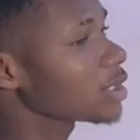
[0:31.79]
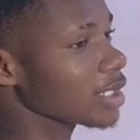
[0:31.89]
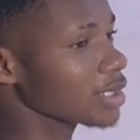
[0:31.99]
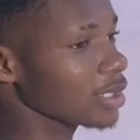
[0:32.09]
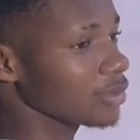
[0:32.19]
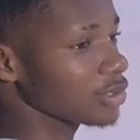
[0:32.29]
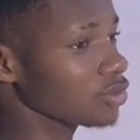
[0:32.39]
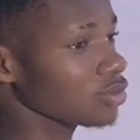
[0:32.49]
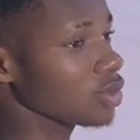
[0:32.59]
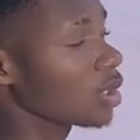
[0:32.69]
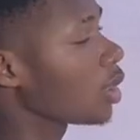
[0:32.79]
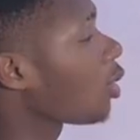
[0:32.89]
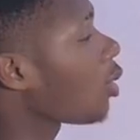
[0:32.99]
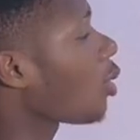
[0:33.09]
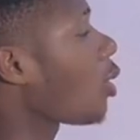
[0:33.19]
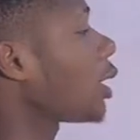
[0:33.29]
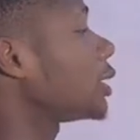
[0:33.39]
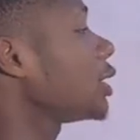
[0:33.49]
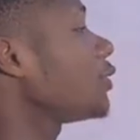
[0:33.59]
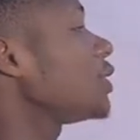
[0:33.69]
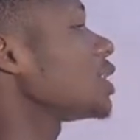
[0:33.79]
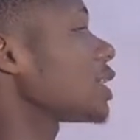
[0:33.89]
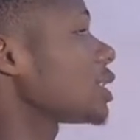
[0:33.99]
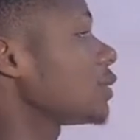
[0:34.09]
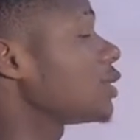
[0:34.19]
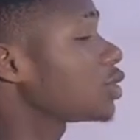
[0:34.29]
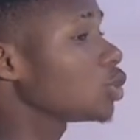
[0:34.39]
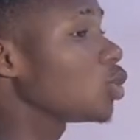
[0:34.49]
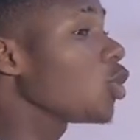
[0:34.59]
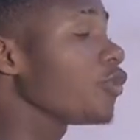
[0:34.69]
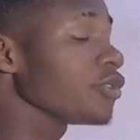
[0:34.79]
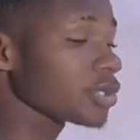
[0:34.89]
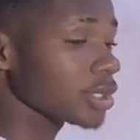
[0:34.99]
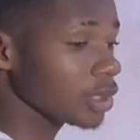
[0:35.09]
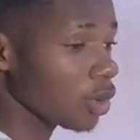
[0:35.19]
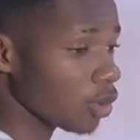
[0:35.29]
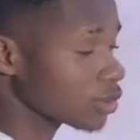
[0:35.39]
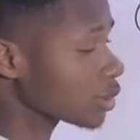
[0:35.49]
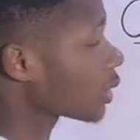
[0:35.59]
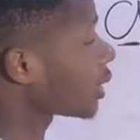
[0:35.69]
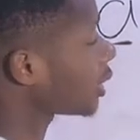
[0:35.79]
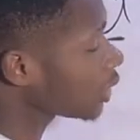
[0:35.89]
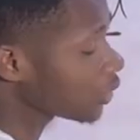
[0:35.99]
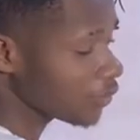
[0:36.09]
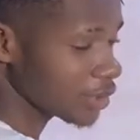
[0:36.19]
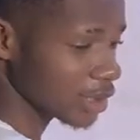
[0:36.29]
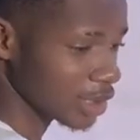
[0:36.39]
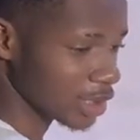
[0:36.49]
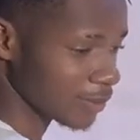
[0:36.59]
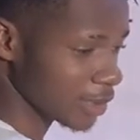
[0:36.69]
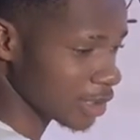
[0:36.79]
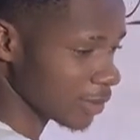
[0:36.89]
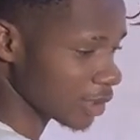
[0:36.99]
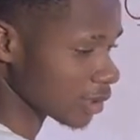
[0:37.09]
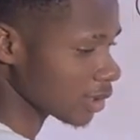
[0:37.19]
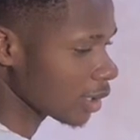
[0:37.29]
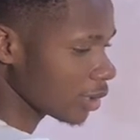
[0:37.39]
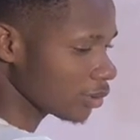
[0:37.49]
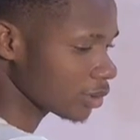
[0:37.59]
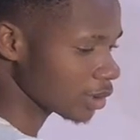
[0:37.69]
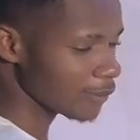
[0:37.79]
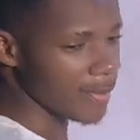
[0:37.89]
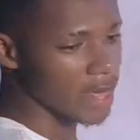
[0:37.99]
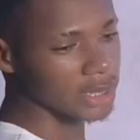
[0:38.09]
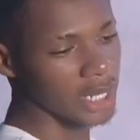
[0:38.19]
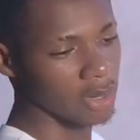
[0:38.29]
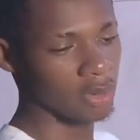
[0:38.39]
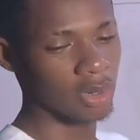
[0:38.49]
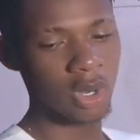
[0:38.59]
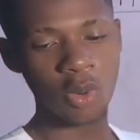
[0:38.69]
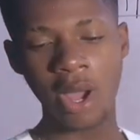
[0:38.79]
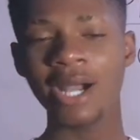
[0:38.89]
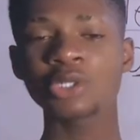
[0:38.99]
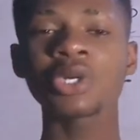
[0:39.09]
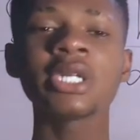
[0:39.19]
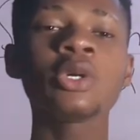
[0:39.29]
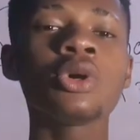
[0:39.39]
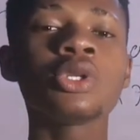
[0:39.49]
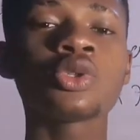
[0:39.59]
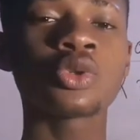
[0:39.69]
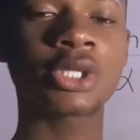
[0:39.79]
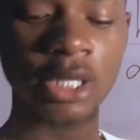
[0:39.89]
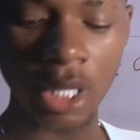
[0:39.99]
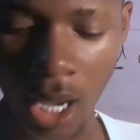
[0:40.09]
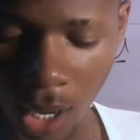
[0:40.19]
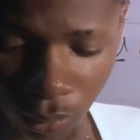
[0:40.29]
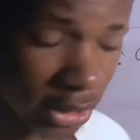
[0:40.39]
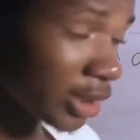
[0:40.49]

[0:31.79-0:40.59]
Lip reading: in acceleration, or an increase in acceleration will obviously cause an increase in displacement. Okay, now we're actually going to see how this